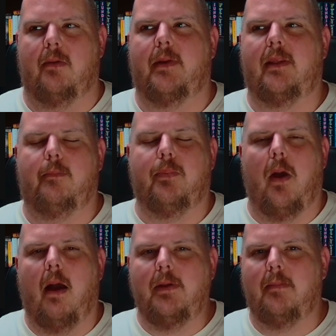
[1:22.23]
But the
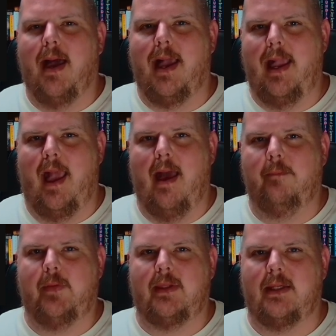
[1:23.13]
problem I have
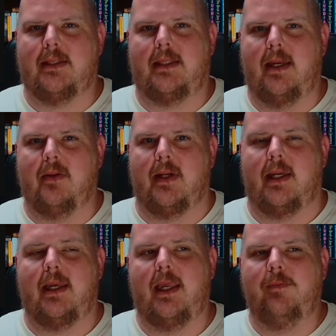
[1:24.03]
with this
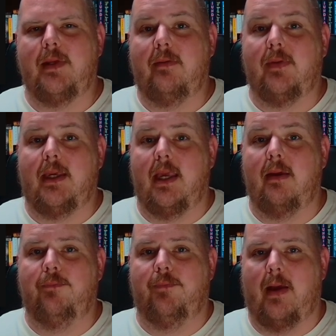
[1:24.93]
theory, even if
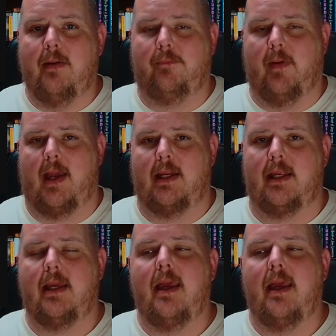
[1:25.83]
King verified it,